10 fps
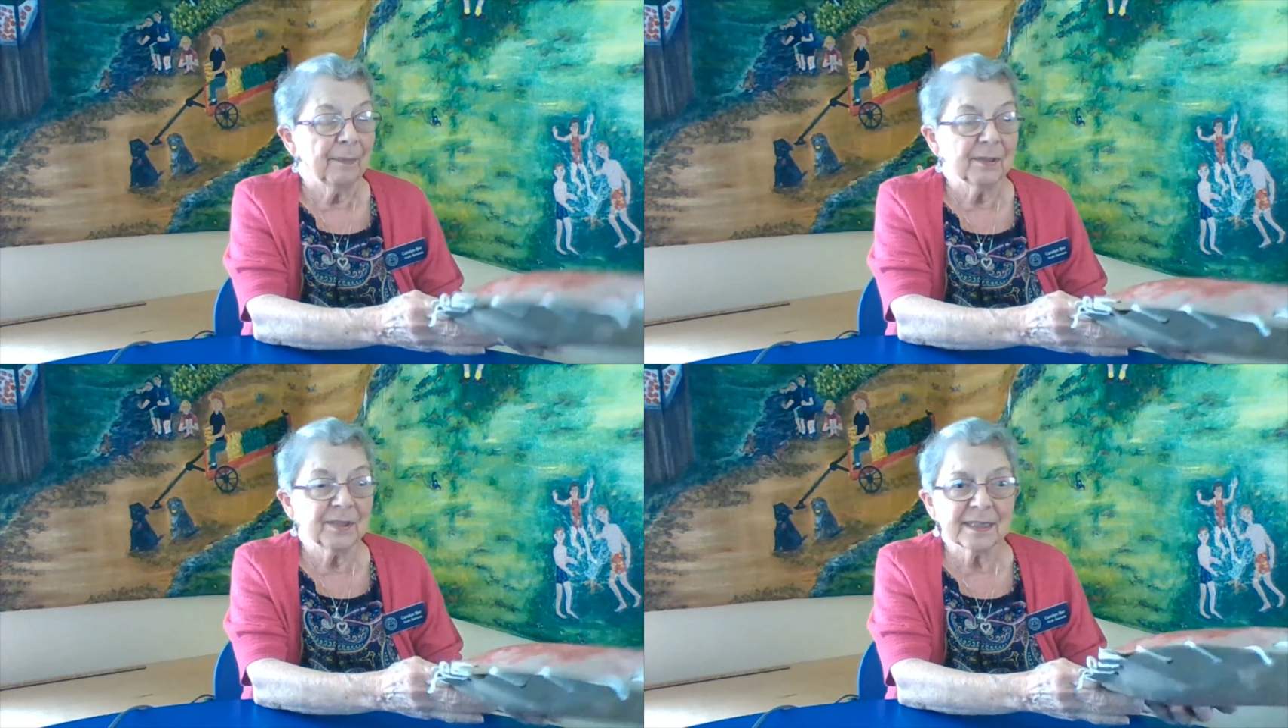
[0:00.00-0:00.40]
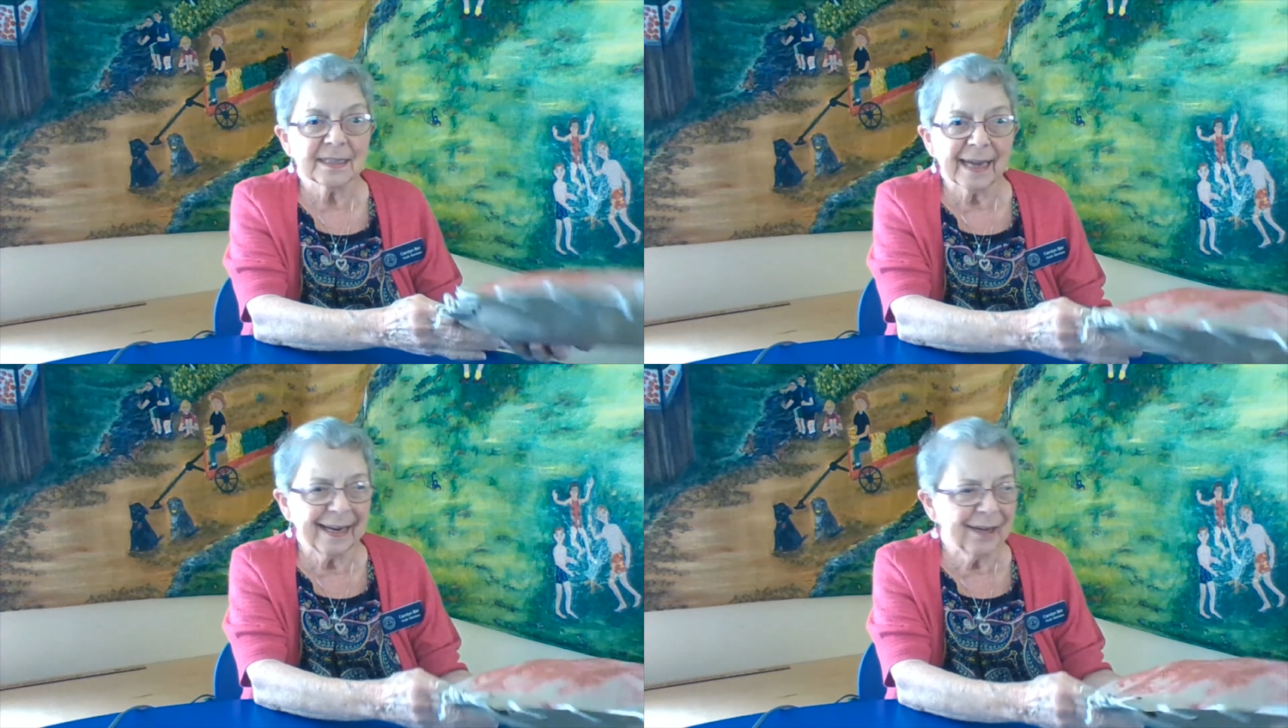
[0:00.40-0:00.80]

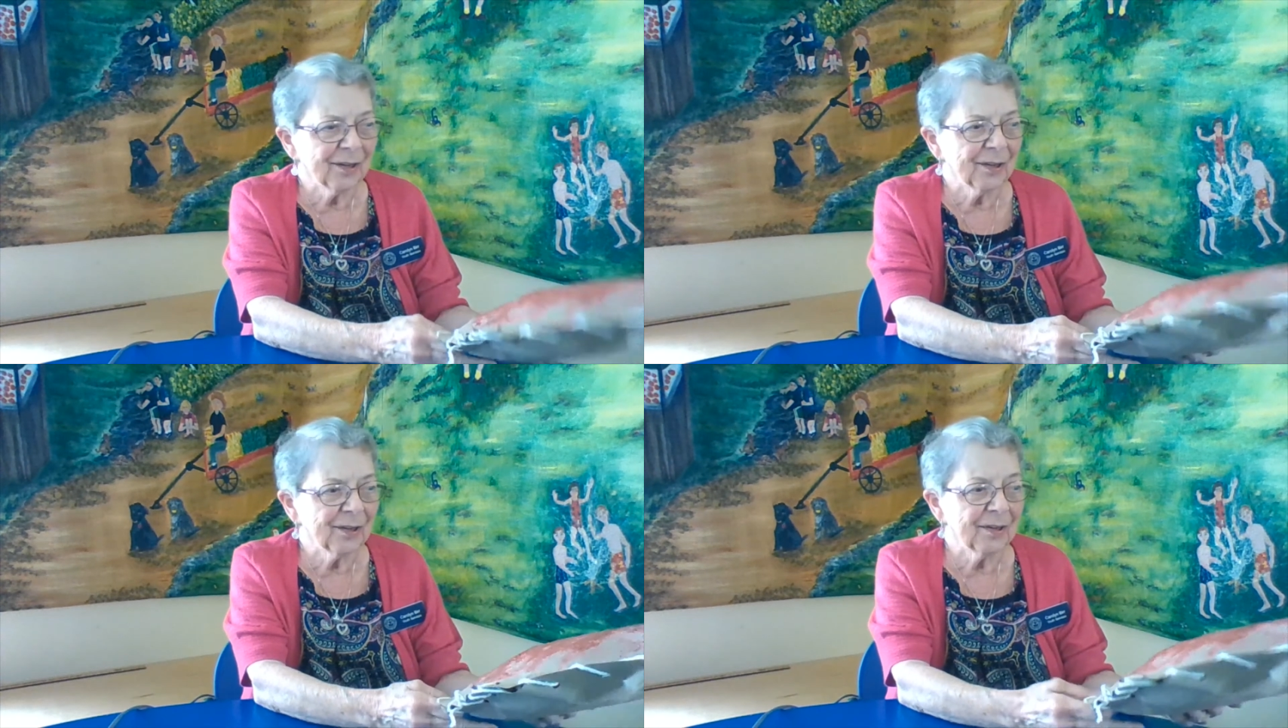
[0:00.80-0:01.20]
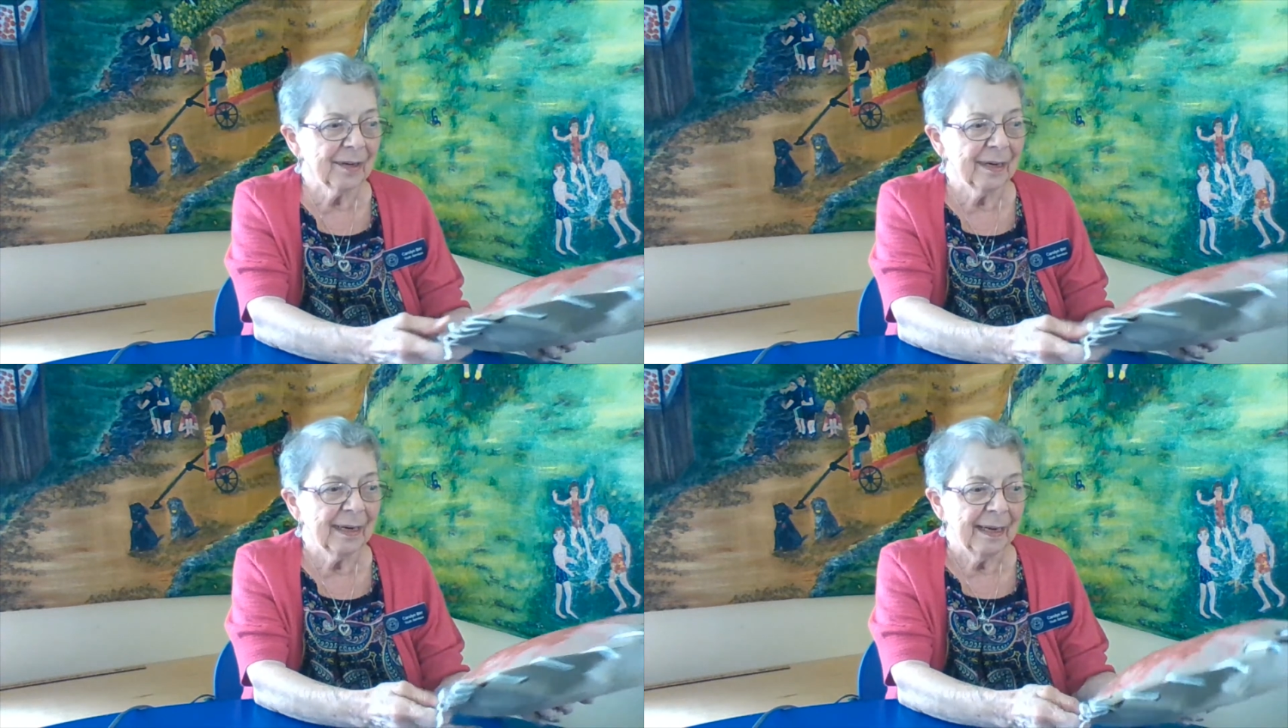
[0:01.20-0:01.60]
cider,
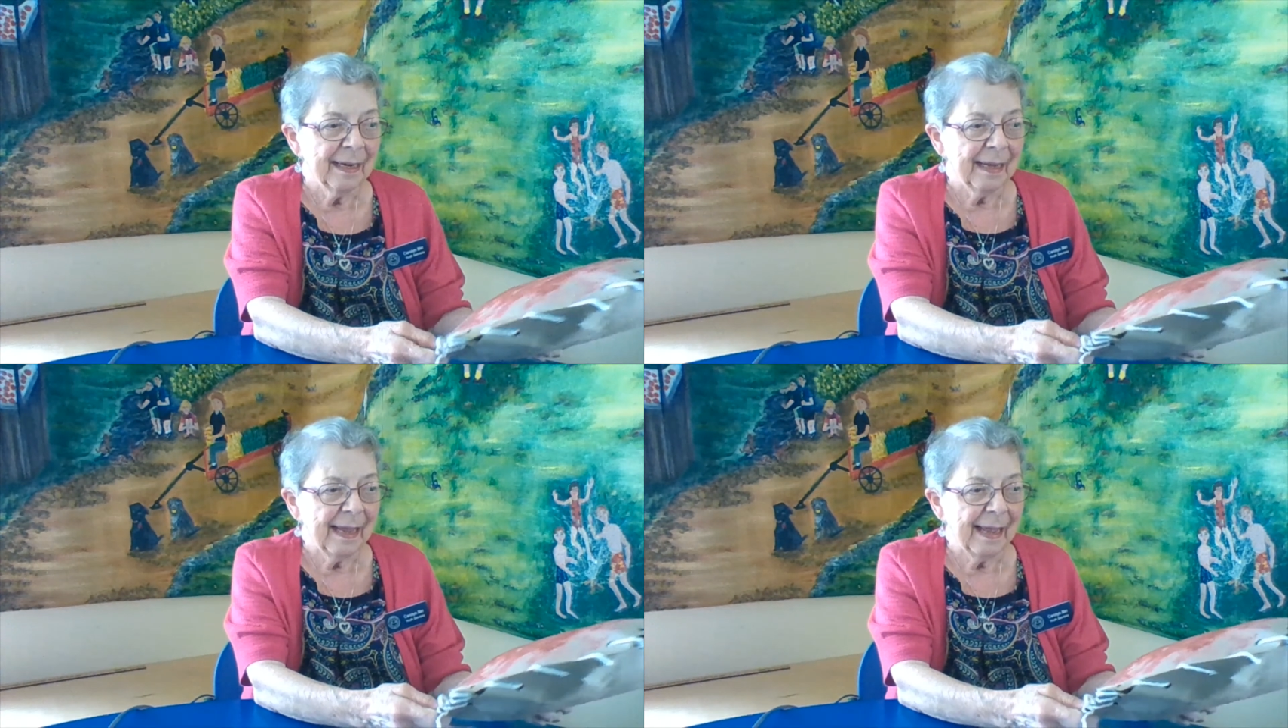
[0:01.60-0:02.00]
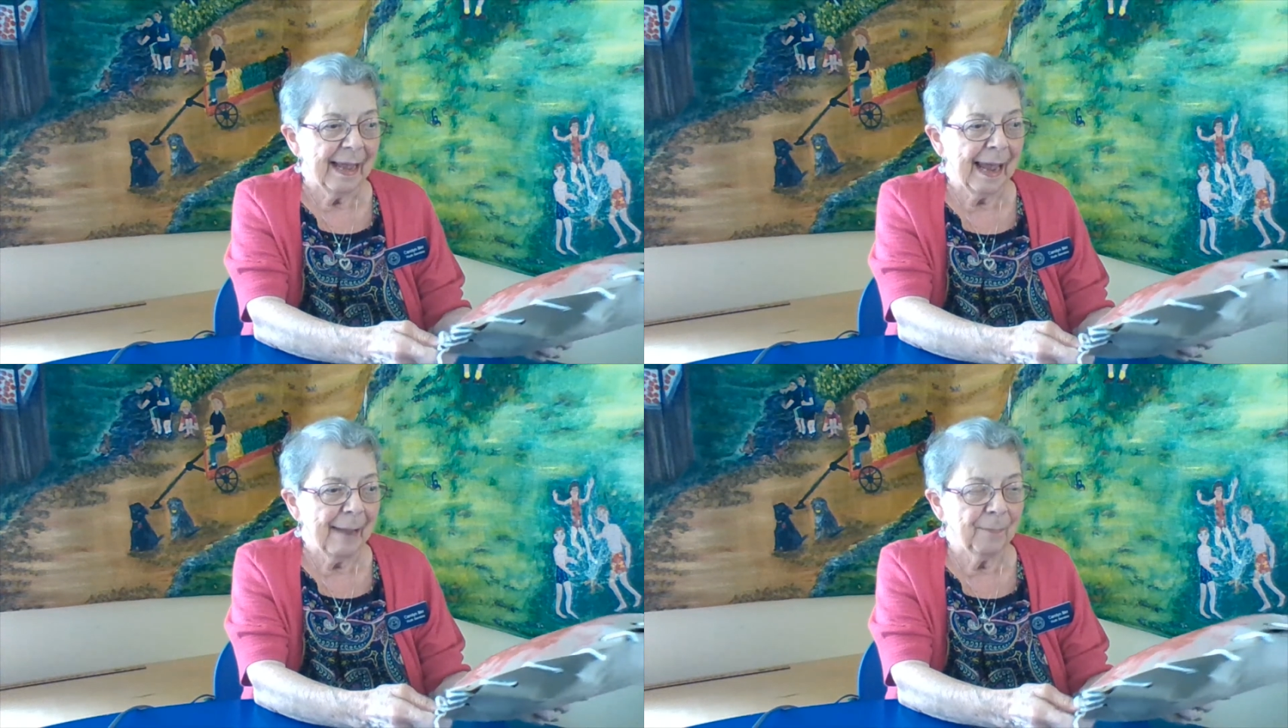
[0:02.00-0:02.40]

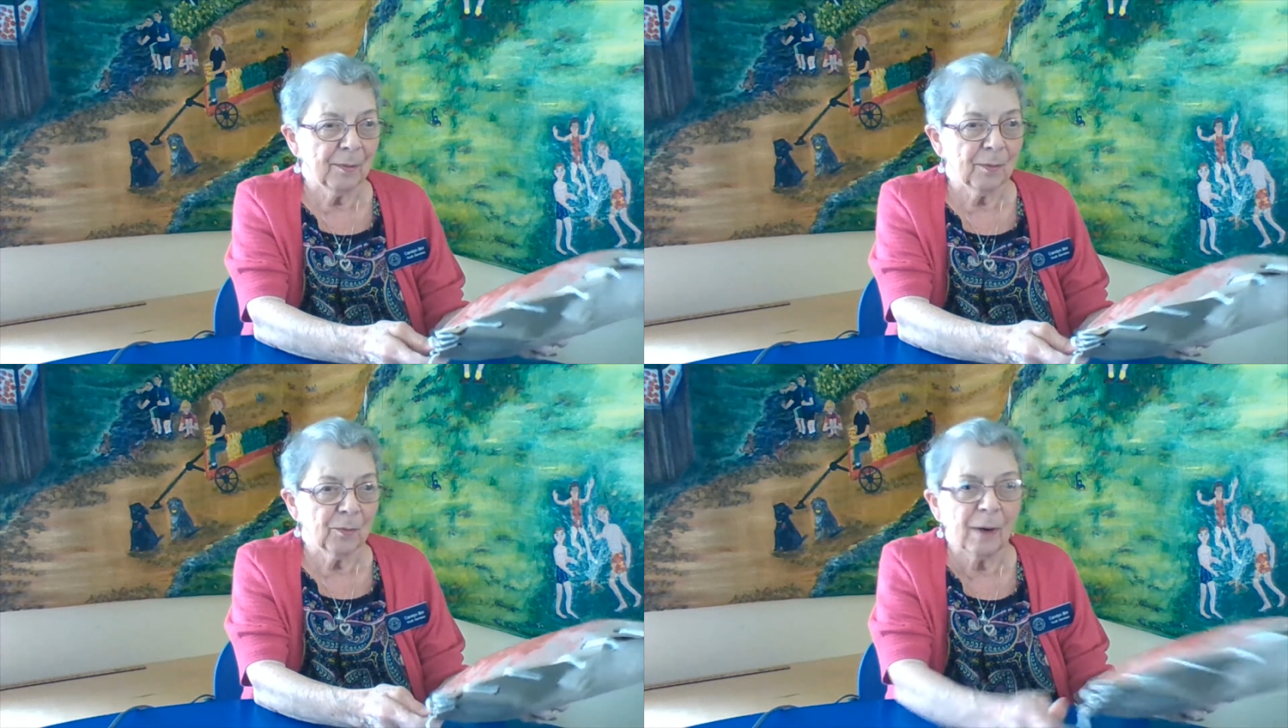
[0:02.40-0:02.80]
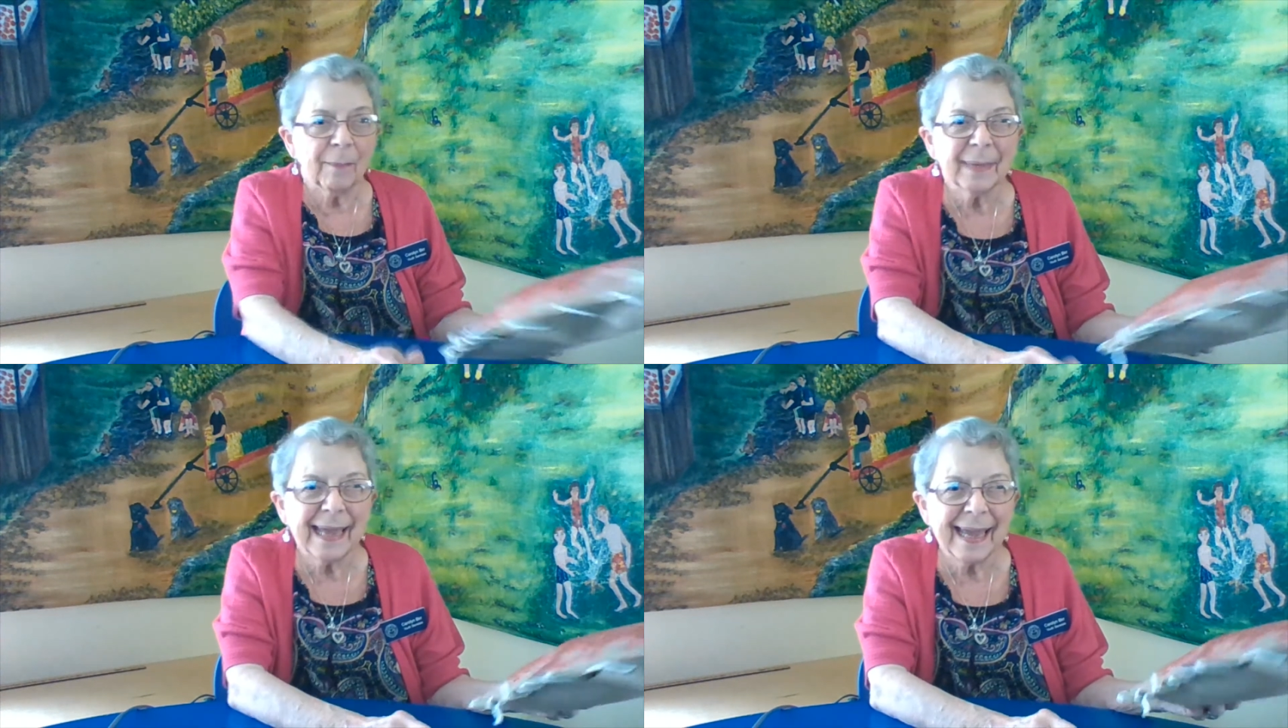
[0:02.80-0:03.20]
apple
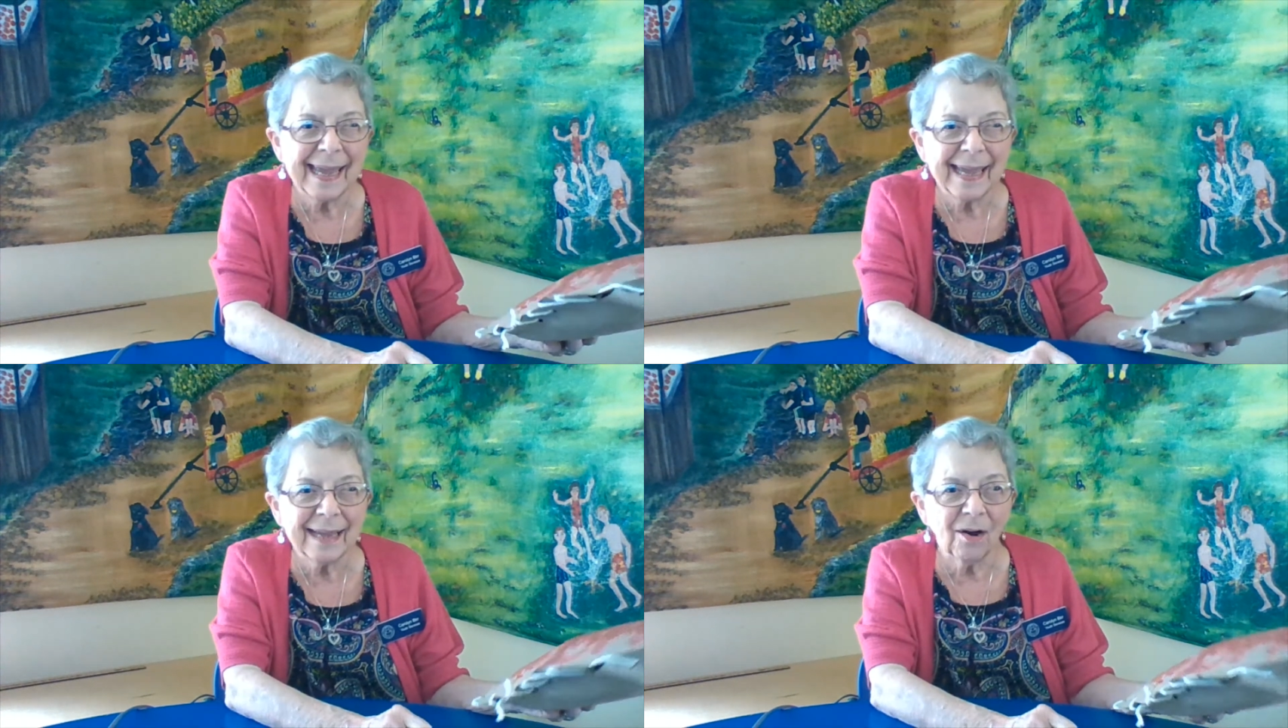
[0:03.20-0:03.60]
crumb cake,